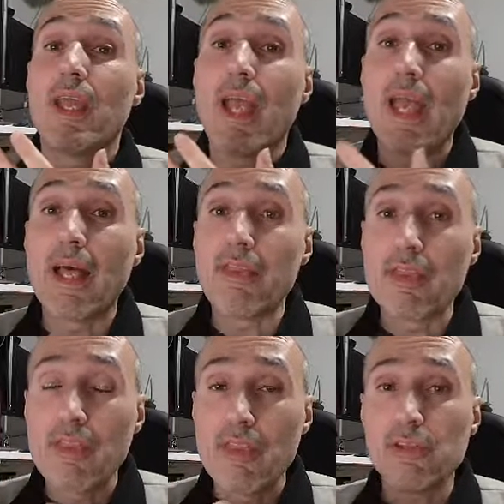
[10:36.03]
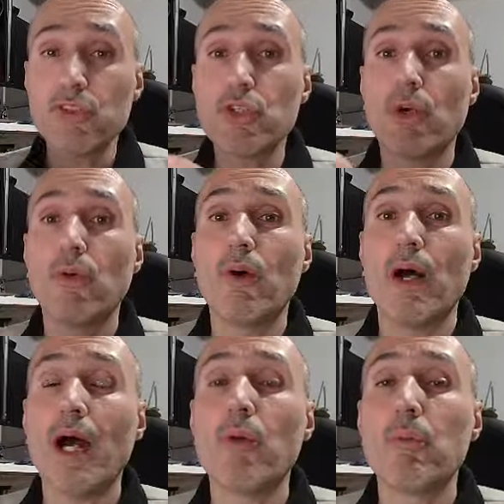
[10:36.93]
And this shows
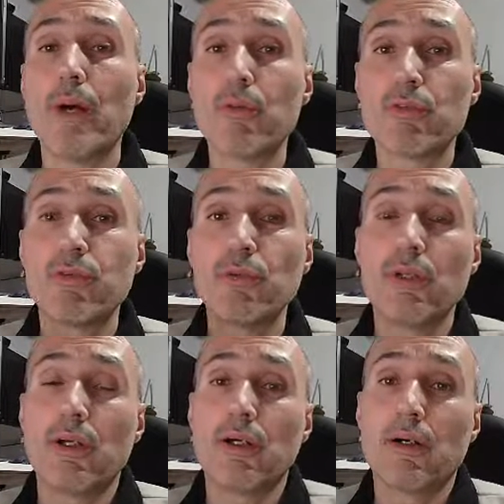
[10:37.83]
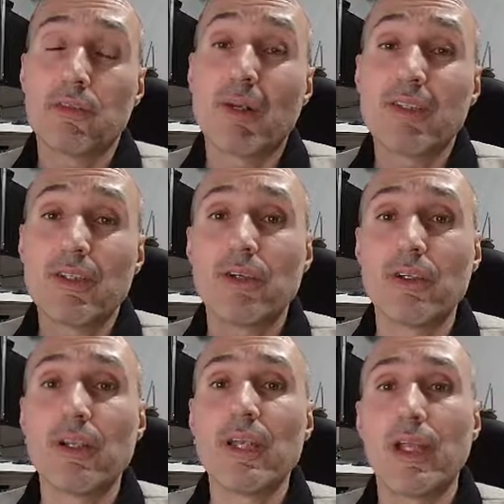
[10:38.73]
how powerful Semantic
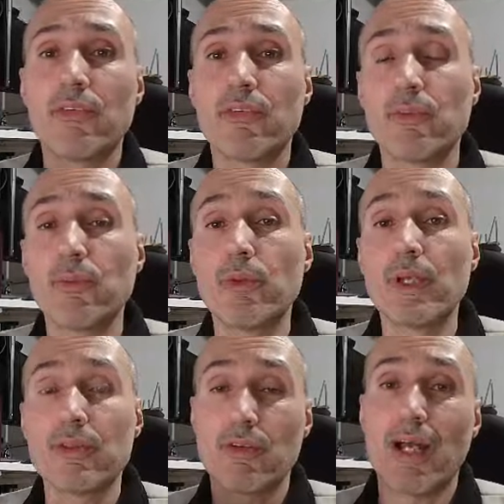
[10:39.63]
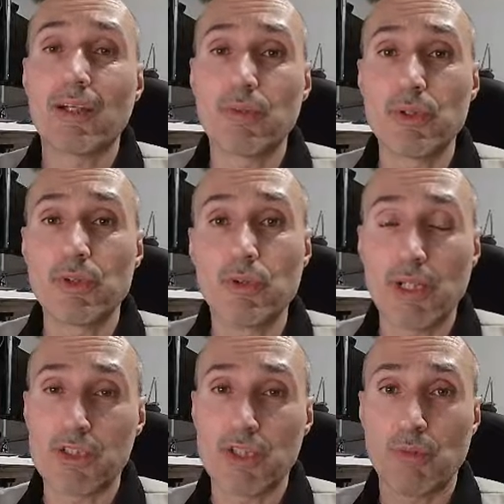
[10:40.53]
Kernel is to interact with your
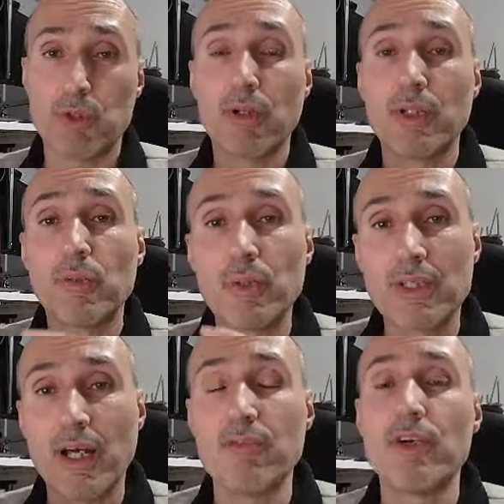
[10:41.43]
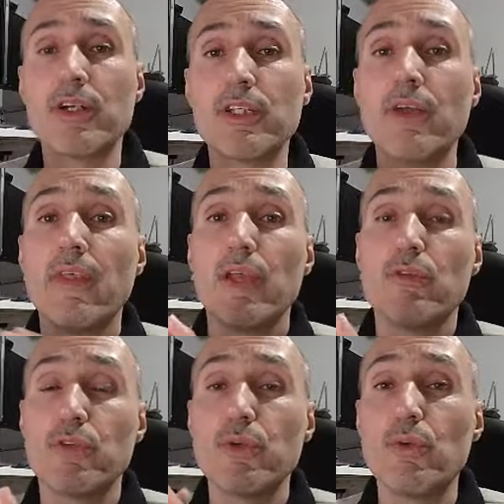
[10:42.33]
large language model with a very
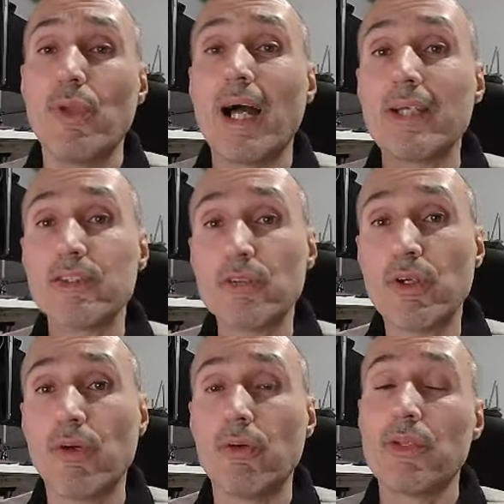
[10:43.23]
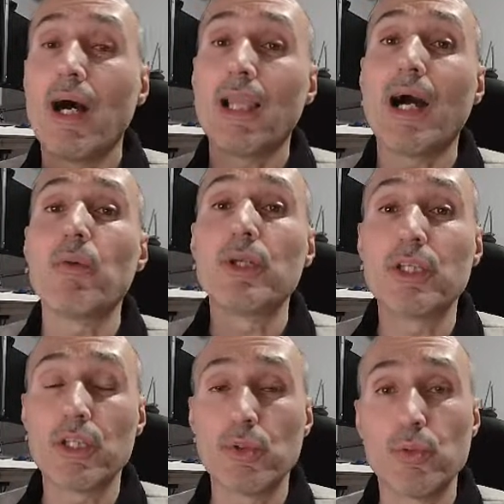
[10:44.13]
few lines of code,
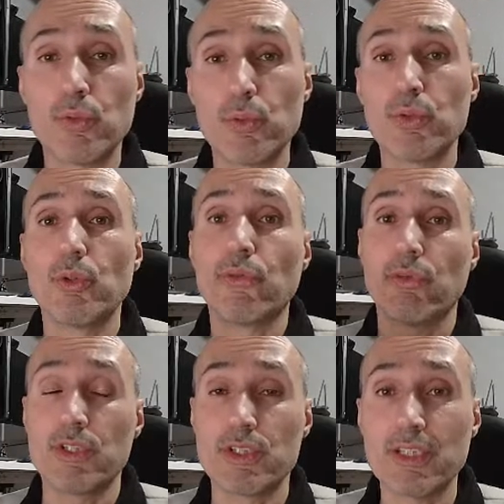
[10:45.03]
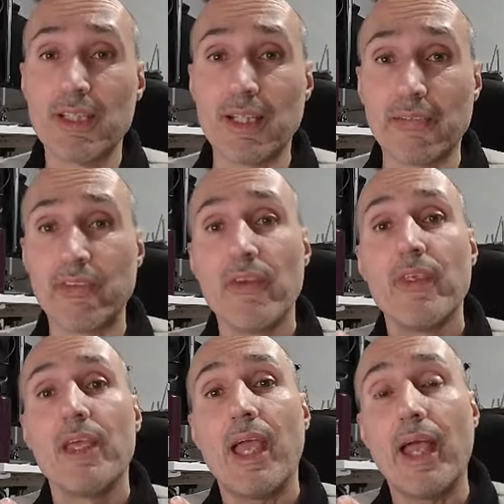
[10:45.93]
allowing you to use a rich syntax.
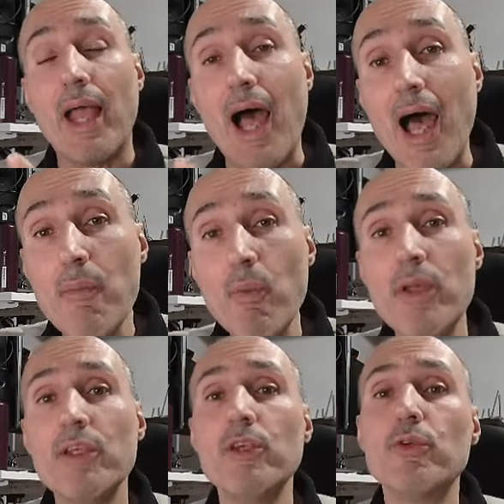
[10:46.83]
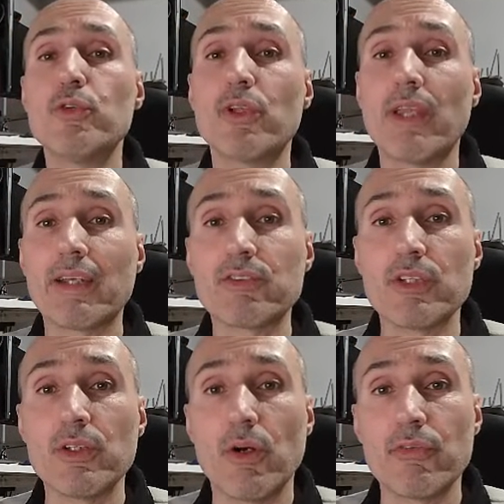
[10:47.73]
And I'm waiting you for the next
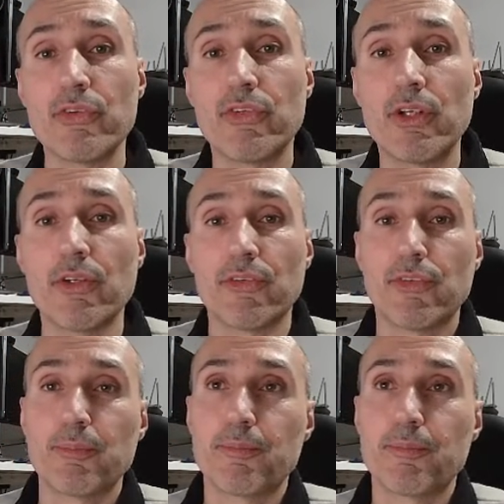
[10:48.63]
video of the series.